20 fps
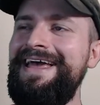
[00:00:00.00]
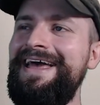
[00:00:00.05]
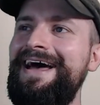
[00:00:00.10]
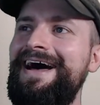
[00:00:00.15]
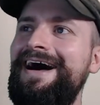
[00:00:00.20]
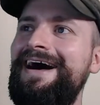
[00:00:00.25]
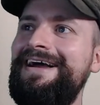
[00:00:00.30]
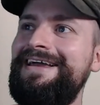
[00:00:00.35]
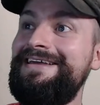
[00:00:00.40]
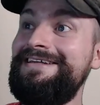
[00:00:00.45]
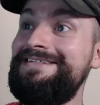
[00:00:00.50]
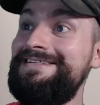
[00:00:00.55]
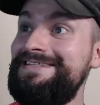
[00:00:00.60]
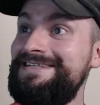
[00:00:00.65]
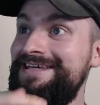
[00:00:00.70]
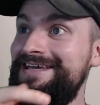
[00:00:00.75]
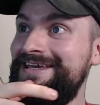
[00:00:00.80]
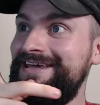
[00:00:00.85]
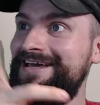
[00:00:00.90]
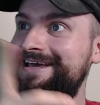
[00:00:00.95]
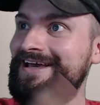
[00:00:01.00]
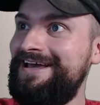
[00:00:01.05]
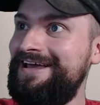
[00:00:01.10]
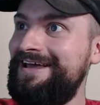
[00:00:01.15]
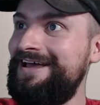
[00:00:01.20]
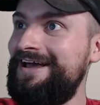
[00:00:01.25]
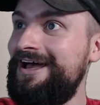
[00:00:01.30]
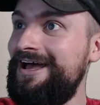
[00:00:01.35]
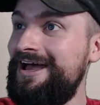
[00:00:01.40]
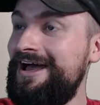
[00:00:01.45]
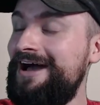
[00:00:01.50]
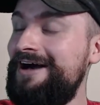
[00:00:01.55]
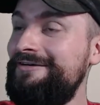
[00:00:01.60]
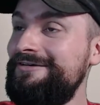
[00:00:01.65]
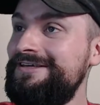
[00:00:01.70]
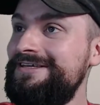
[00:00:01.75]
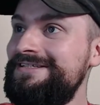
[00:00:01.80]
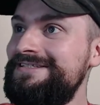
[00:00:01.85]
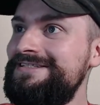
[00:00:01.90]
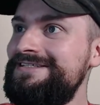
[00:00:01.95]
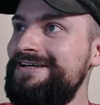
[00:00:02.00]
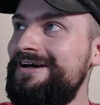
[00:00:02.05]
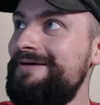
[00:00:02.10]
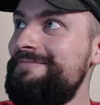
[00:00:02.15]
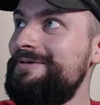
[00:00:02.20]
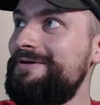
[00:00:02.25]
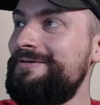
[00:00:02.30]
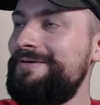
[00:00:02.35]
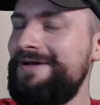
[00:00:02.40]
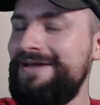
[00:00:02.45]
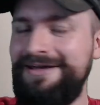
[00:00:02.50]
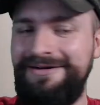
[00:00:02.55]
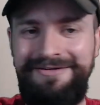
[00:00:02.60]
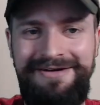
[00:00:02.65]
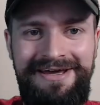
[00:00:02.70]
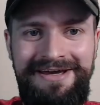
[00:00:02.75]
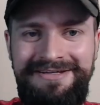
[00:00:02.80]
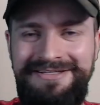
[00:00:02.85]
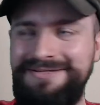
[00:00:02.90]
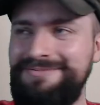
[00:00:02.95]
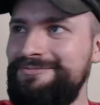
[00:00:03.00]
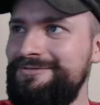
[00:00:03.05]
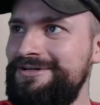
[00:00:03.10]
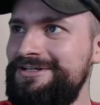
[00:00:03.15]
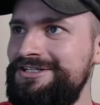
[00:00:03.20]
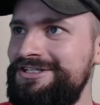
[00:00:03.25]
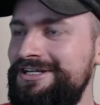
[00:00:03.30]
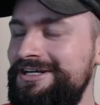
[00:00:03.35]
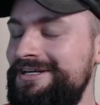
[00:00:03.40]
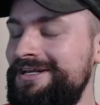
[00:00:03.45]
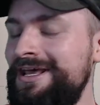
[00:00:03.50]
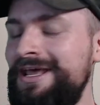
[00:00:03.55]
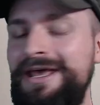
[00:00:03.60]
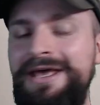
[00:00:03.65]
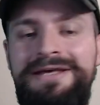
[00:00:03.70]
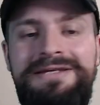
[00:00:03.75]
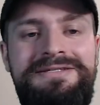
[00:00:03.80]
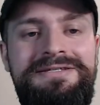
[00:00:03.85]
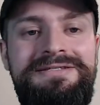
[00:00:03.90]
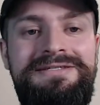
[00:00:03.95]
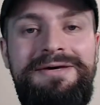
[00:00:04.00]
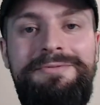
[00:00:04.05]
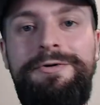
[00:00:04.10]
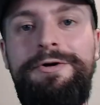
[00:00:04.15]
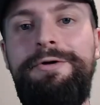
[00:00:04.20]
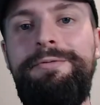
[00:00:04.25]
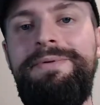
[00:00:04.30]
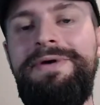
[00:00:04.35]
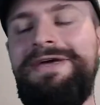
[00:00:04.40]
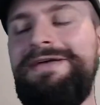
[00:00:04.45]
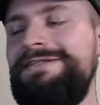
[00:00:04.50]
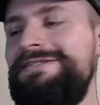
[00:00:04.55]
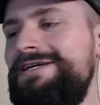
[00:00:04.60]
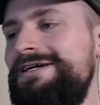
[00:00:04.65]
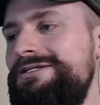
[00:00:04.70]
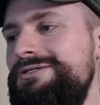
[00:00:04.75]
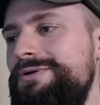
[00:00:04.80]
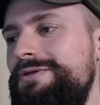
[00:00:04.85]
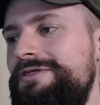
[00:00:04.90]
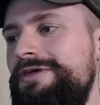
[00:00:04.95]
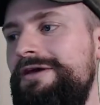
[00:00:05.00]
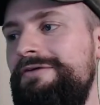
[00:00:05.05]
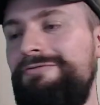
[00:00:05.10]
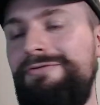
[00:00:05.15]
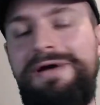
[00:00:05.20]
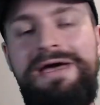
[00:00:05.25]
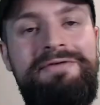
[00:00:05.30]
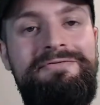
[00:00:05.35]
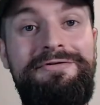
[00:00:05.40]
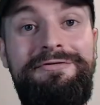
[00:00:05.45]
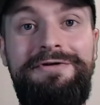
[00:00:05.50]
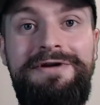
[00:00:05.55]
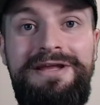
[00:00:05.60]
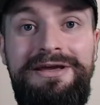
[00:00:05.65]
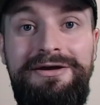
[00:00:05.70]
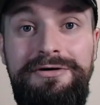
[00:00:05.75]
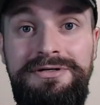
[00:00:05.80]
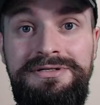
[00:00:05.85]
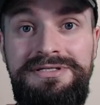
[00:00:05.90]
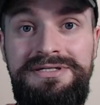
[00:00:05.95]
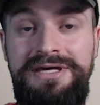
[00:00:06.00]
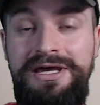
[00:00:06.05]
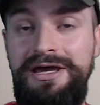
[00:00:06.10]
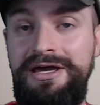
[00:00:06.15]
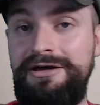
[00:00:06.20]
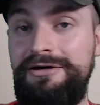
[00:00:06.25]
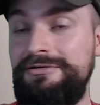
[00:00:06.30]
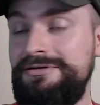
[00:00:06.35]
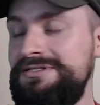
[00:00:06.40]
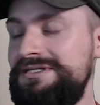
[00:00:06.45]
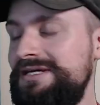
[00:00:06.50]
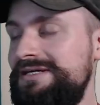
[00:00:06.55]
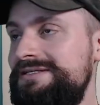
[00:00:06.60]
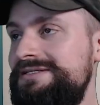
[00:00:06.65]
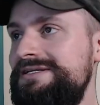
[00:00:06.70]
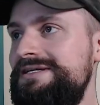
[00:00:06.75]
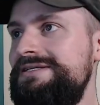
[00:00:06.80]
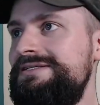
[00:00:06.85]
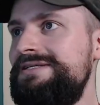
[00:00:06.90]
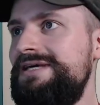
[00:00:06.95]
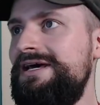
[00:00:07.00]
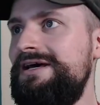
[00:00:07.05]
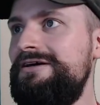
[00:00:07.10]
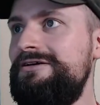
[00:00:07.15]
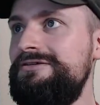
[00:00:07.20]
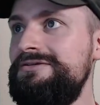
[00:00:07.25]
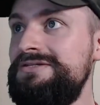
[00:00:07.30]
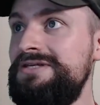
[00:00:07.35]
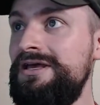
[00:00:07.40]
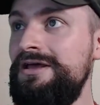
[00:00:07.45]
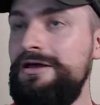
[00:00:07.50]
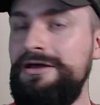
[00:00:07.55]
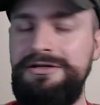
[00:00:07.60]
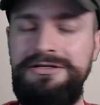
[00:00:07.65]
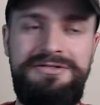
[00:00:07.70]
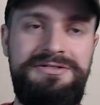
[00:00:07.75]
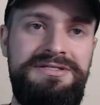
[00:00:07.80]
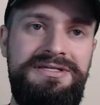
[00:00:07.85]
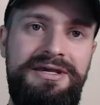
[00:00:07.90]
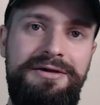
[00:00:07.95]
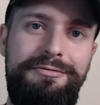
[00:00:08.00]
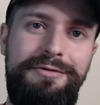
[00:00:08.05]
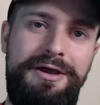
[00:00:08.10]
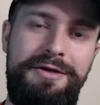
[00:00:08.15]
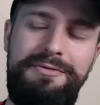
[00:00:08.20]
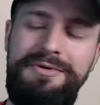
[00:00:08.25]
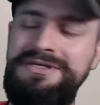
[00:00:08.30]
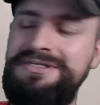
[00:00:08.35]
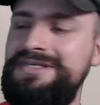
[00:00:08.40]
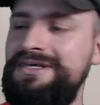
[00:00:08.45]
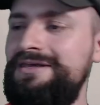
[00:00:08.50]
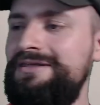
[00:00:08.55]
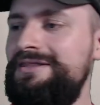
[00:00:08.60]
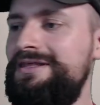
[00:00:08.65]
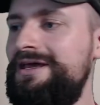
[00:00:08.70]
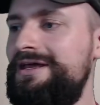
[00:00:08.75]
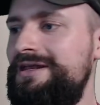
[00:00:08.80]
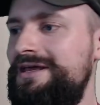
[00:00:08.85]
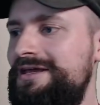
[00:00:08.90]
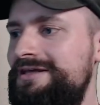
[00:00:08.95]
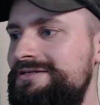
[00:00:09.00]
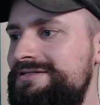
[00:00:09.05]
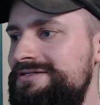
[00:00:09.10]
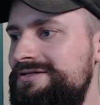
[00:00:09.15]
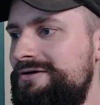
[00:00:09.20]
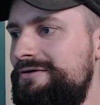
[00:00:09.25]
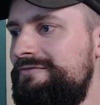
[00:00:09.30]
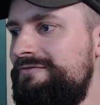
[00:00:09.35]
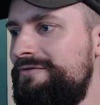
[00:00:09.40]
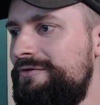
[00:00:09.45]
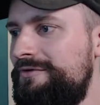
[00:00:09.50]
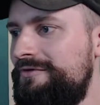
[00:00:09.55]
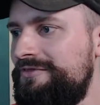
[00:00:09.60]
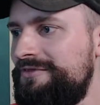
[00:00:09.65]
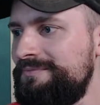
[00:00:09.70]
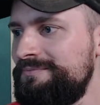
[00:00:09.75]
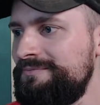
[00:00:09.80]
I can see Alkia's typing away on our spreadsheet. So someone will be in touch with you if we haven't already got contact details to see where we send that and so forth.